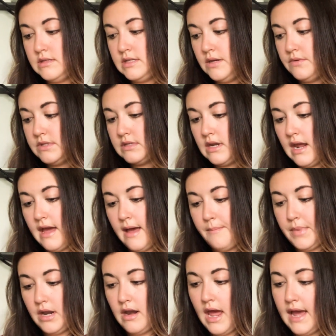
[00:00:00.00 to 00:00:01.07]
See what's going to
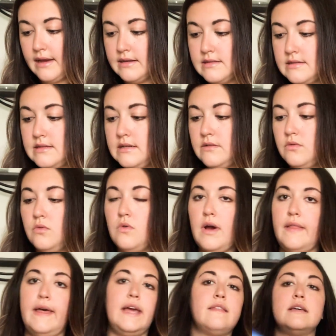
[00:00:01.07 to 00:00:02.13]
happen next. Oh,
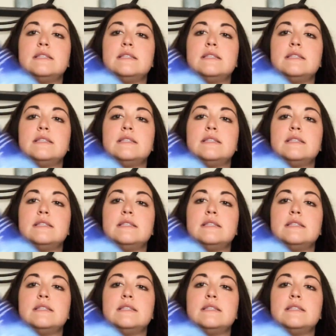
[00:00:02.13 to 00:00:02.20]
I like